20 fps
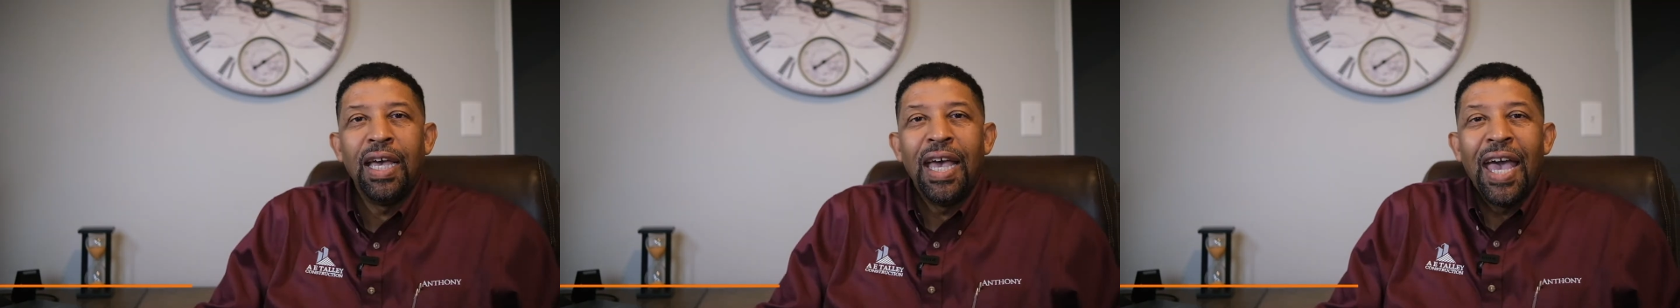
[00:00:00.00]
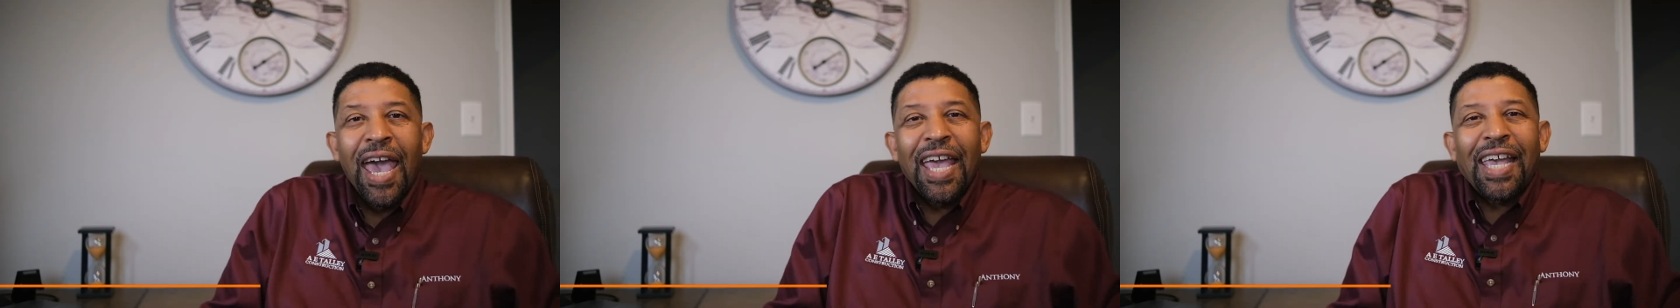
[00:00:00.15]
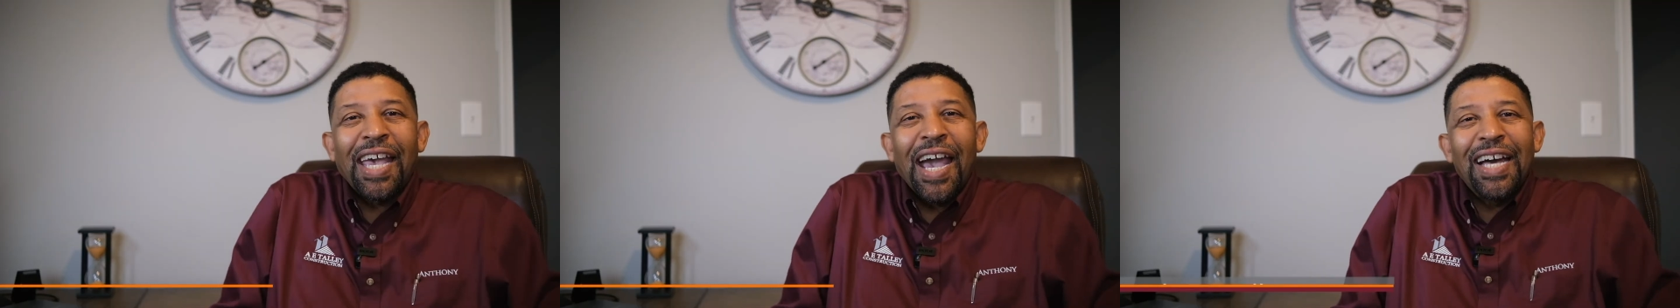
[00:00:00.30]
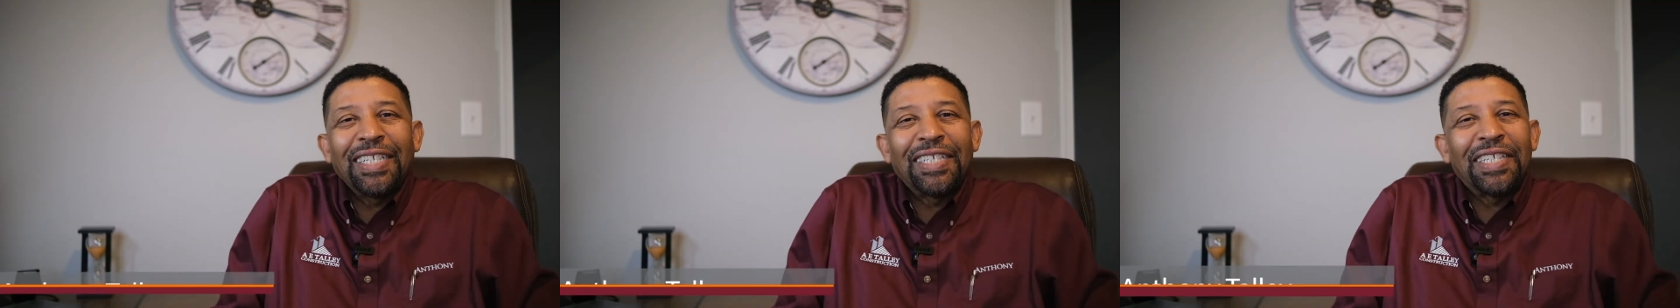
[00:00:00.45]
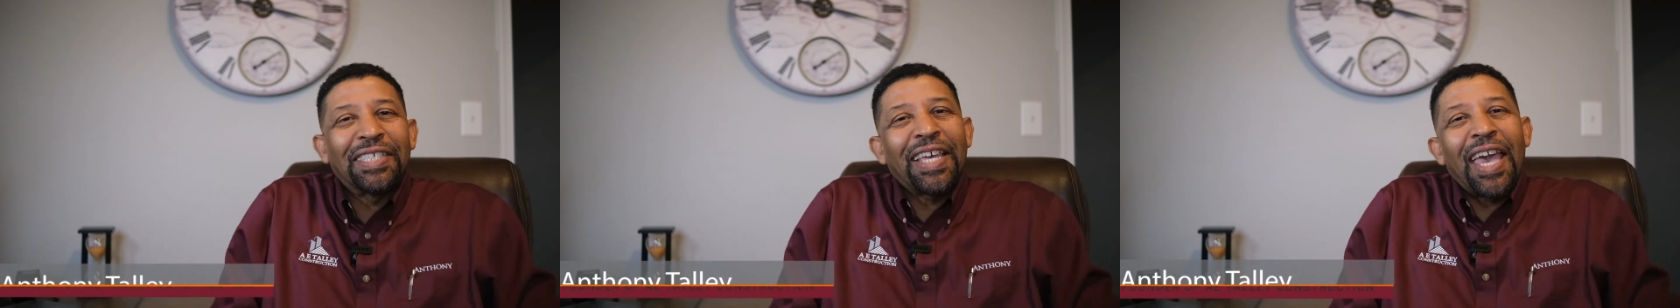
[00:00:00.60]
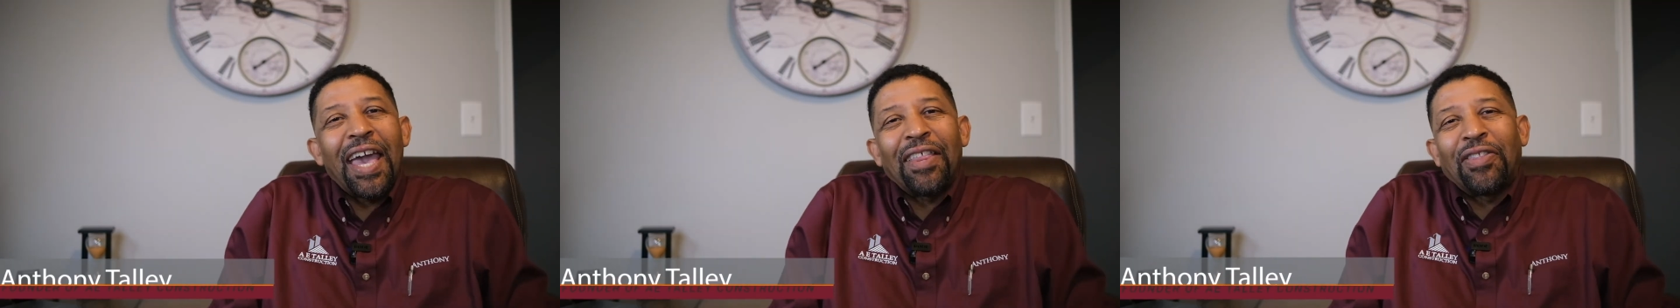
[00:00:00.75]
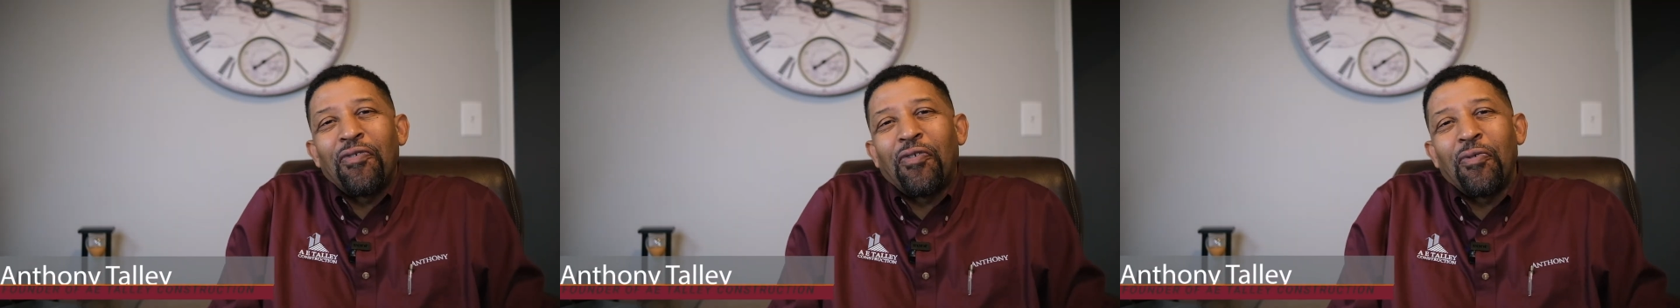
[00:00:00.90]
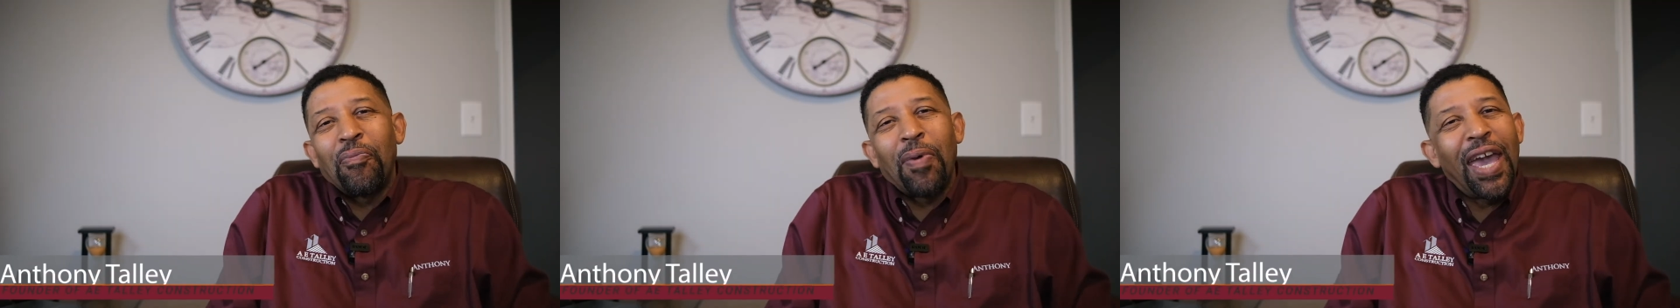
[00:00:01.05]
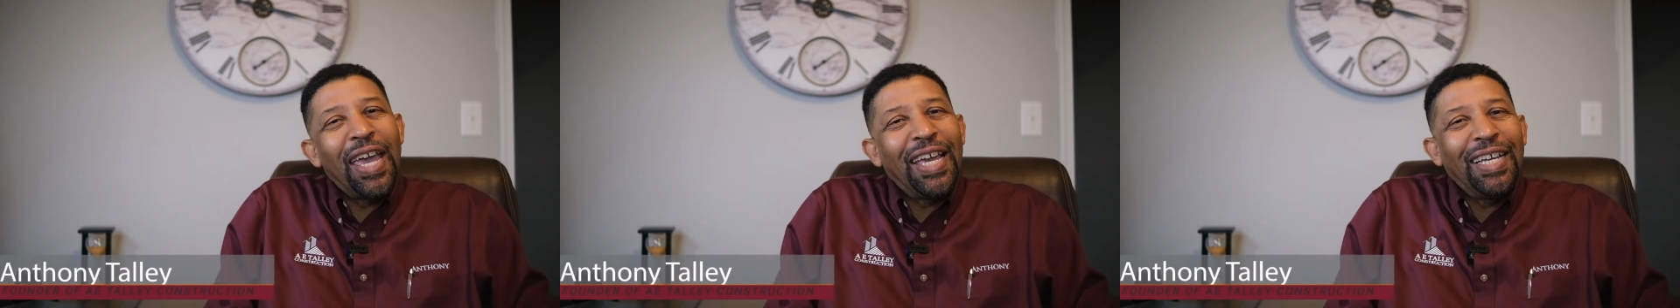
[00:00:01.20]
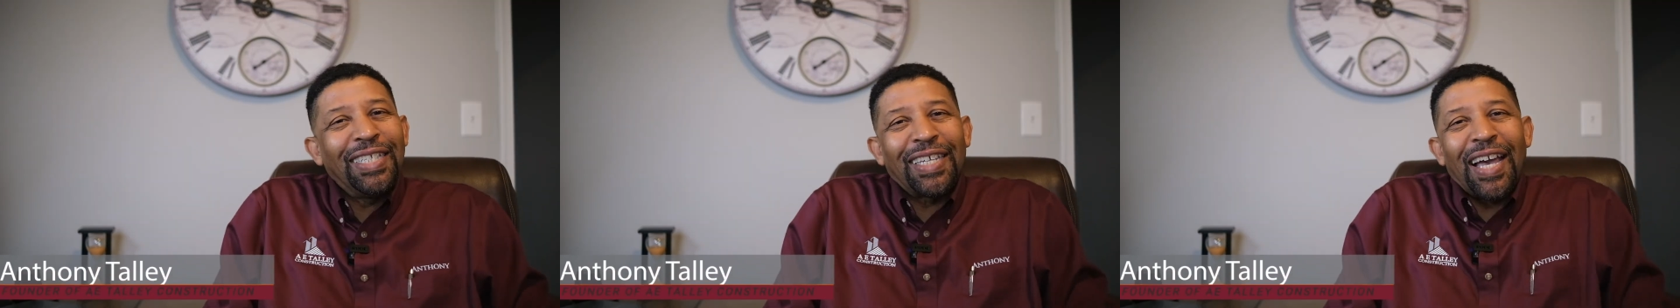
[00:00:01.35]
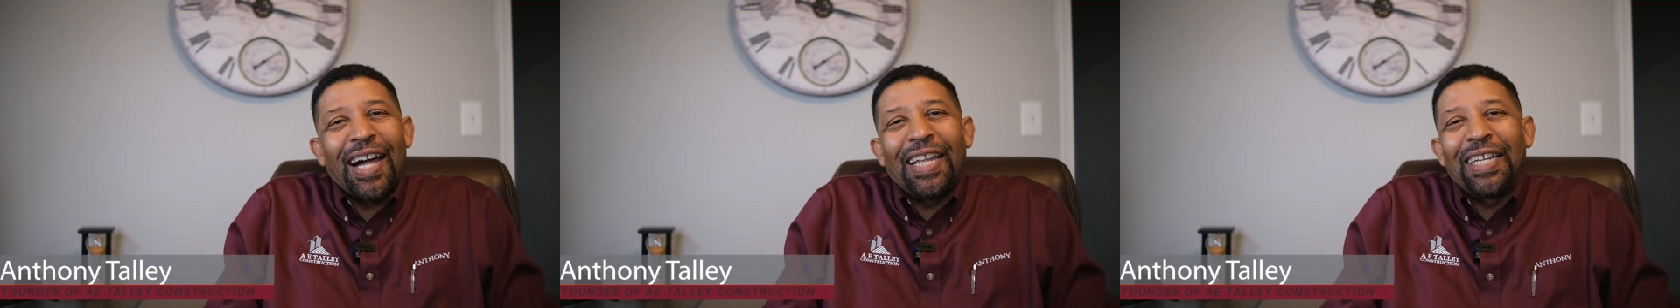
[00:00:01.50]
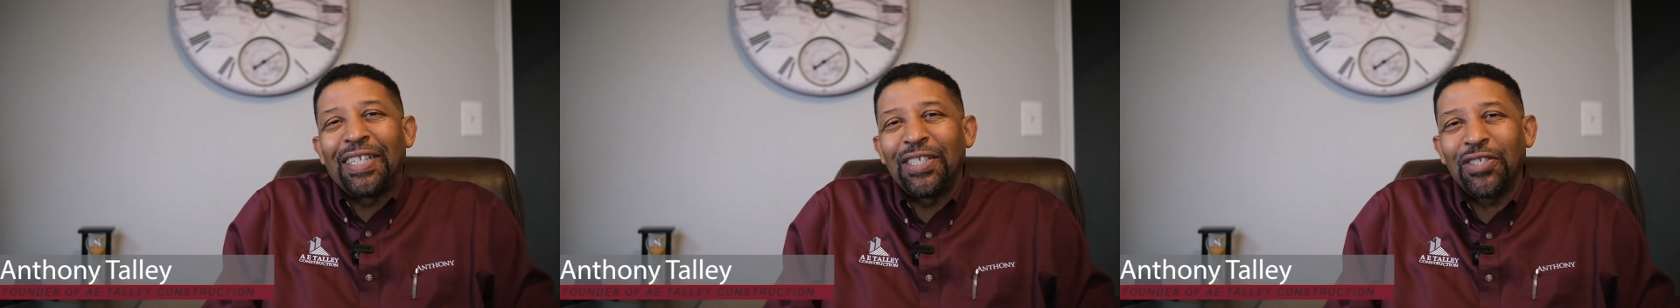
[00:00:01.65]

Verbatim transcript: Hey guys, it's Anthony from AE Talley